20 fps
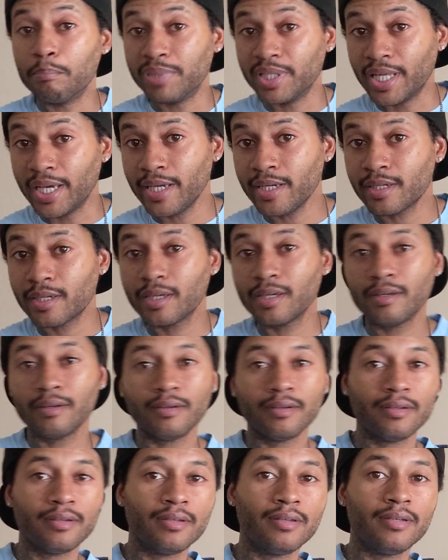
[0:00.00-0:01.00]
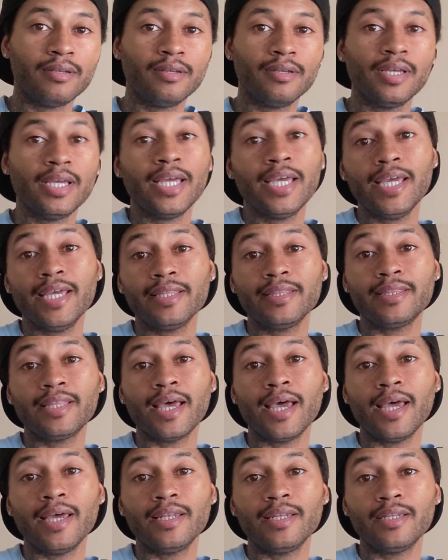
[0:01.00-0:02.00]
blank, hit
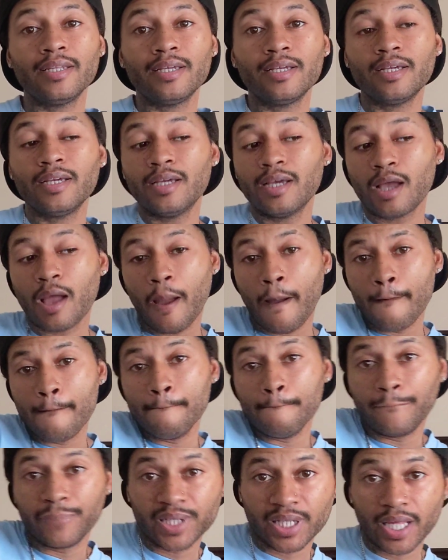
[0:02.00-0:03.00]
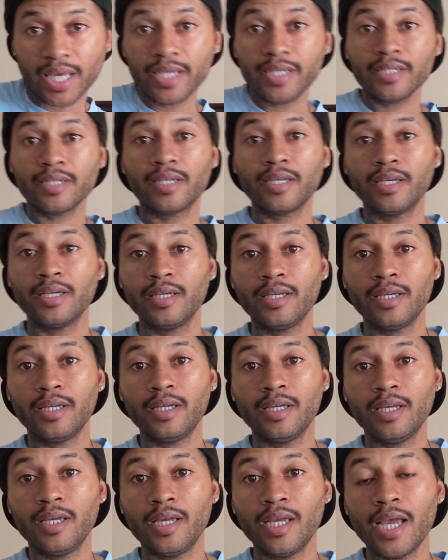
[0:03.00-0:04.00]
that blank,
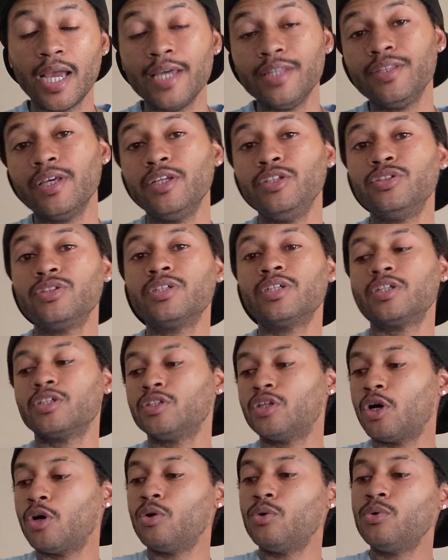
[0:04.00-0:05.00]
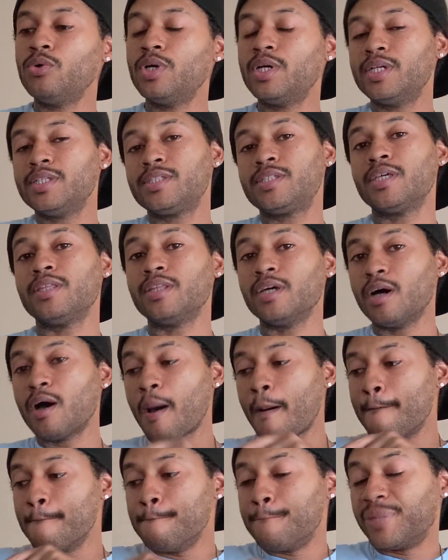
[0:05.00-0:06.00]
and then you're going to go to
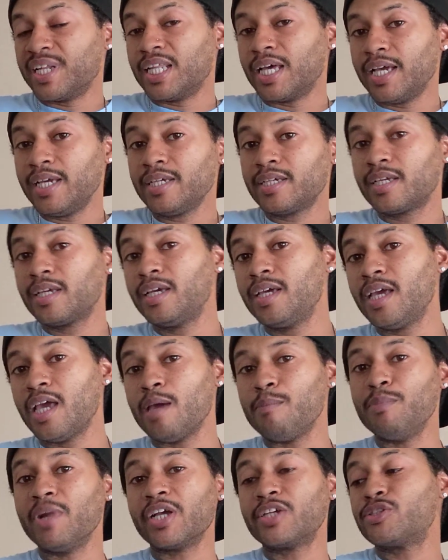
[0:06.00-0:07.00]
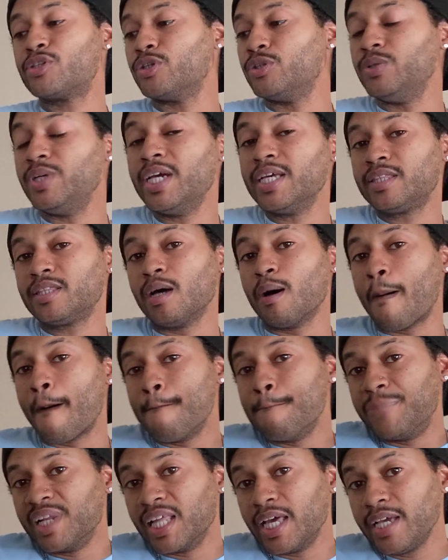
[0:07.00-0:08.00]
the blank and make sure you hit the
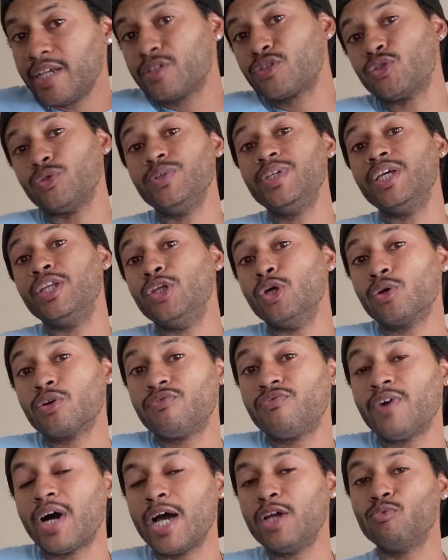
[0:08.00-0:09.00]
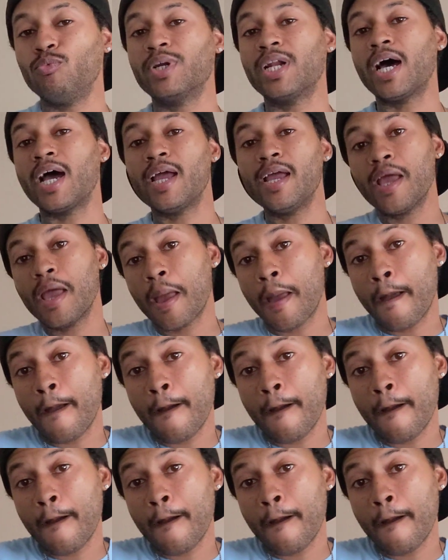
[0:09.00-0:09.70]
blank so you get notified when I